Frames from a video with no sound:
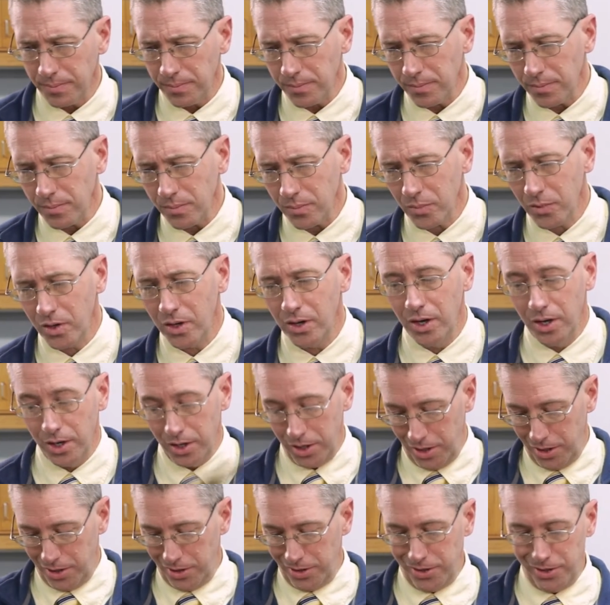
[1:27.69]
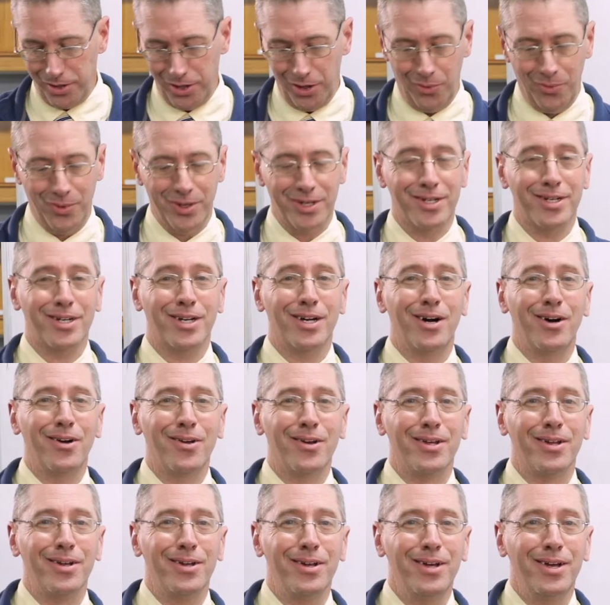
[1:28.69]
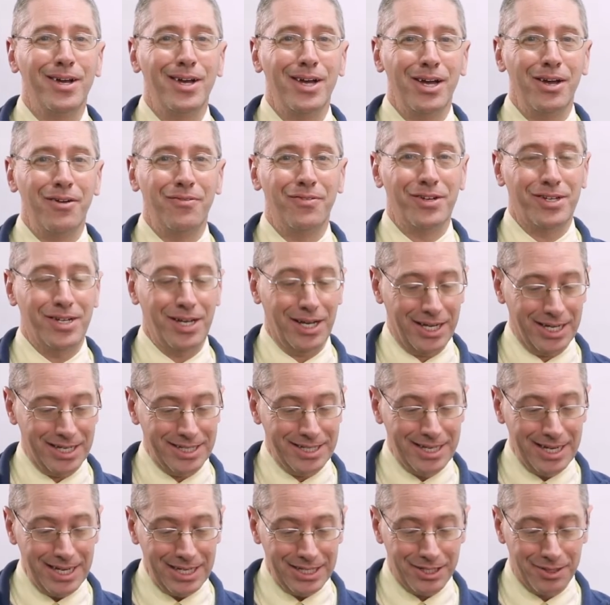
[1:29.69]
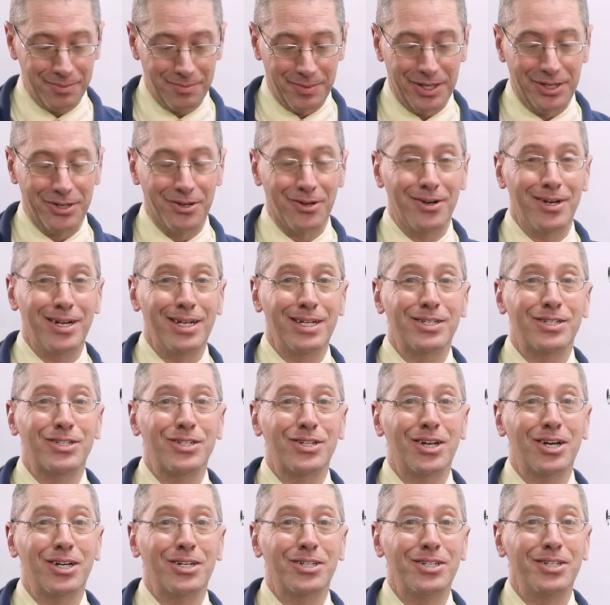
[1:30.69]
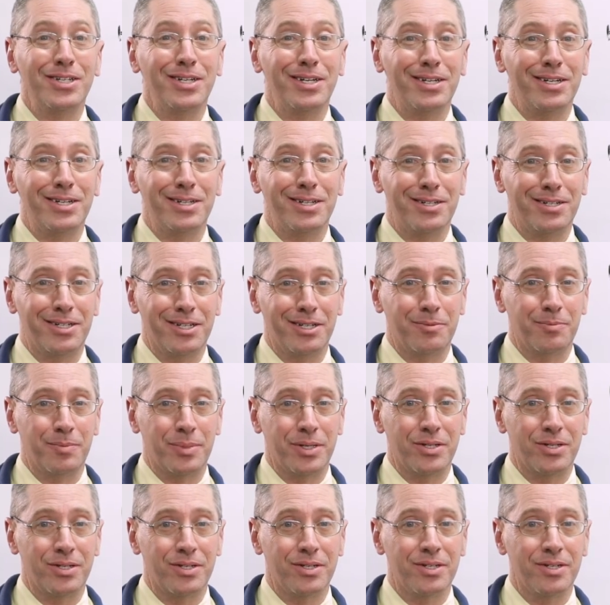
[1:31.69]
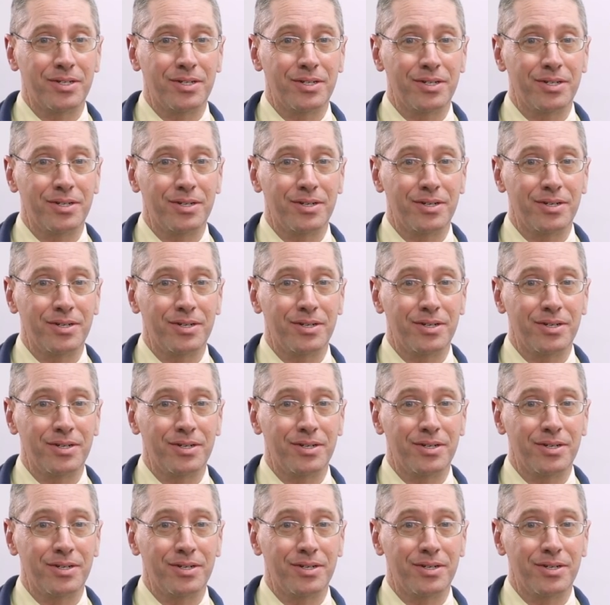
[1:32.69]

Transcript: Do you know what to call it if you take a decimeter and slice it into 10 pieces?